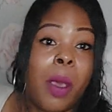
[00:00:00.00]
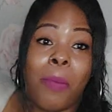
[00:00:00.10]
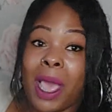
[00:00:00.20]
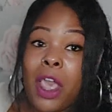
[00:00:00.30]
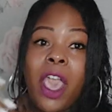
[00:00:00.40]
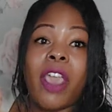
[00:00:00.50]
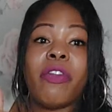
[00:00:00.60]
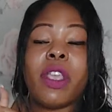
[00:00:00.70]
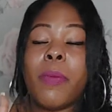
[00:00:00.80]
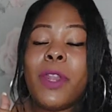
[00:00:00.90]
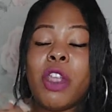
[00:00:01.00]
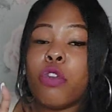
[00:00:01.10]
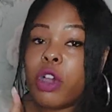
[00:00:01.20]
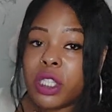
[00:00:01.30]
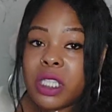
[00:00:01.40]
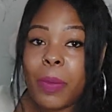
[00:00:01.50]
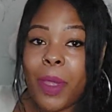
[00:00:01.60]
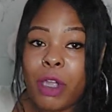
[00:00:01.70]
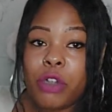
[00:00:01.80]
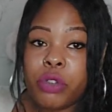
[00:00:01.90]
but if somebody crosses a
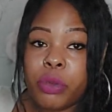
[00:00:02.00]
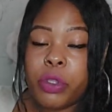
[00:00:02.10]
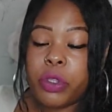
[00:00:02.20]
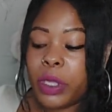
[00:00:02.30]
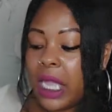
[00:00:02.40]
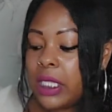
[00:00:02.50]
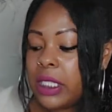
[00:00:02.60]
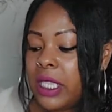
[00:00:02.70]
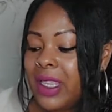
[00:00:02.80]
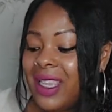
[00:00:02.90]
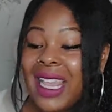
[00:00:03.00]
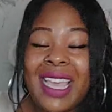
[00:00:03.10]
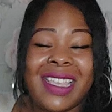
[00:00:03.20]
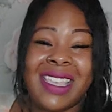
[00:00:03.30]
boundary with you, Cancer, and you're like,